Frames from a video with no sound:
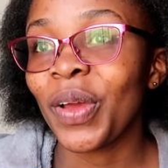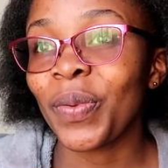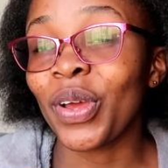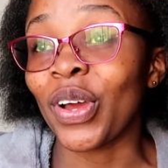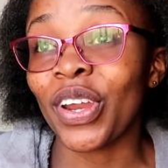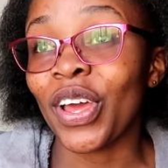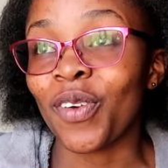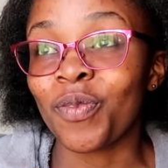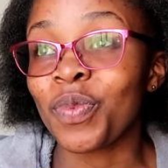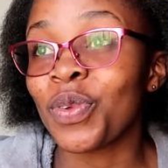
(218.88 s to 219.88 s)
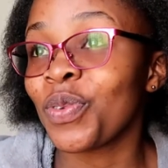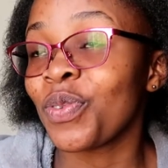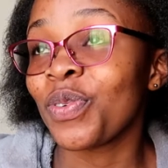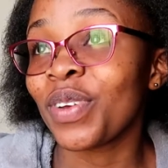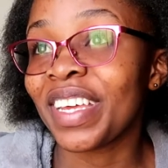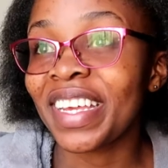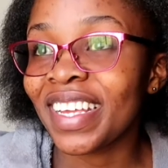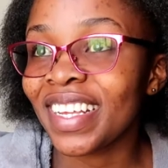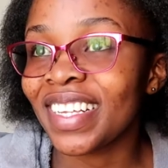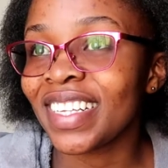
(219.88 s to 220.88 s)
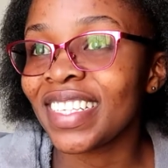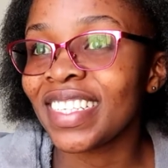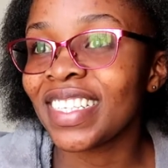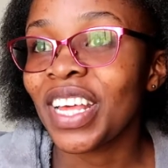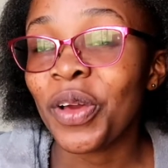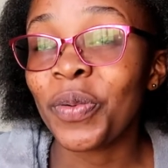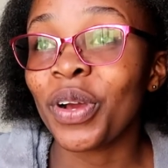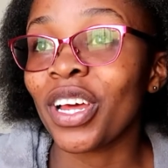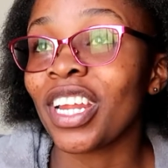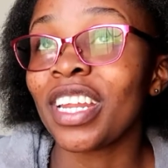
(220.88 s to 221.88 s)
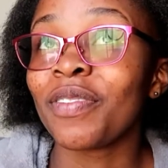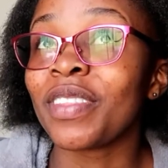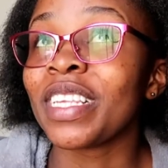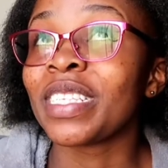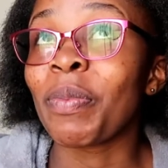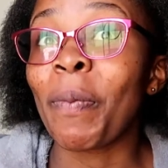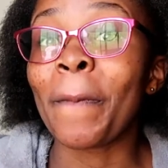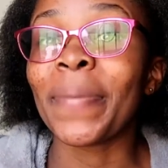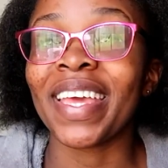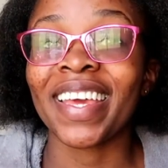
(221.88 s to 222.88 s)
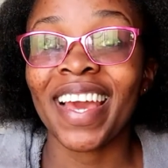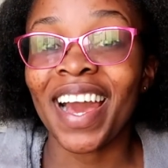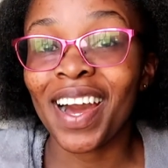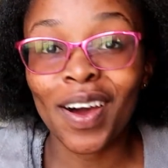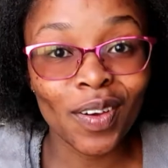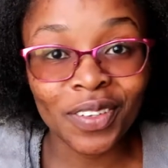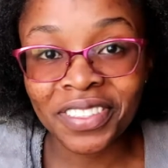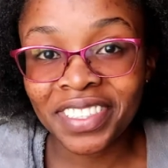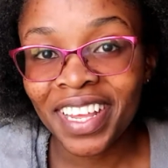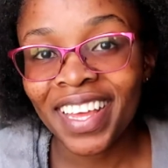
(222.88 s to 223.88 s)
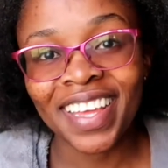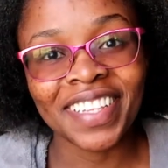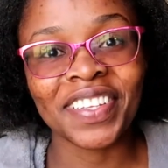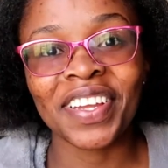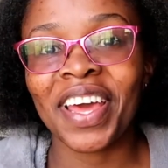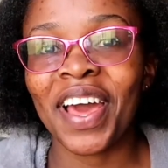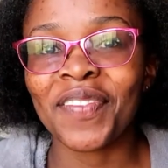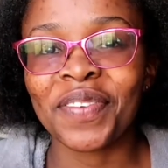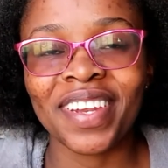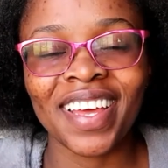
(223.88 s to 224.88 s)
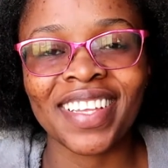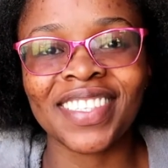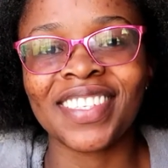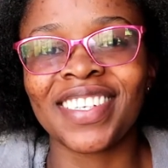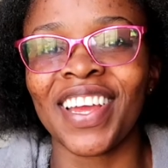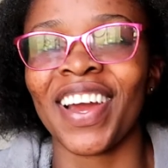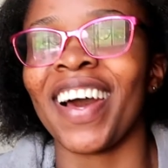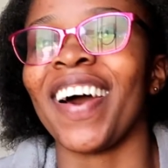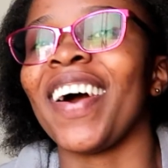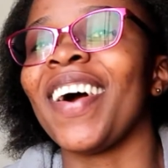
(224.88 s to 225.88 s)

We're gonna have beautiful kids. We're gonna live in this big house. He's gonna have a nice job.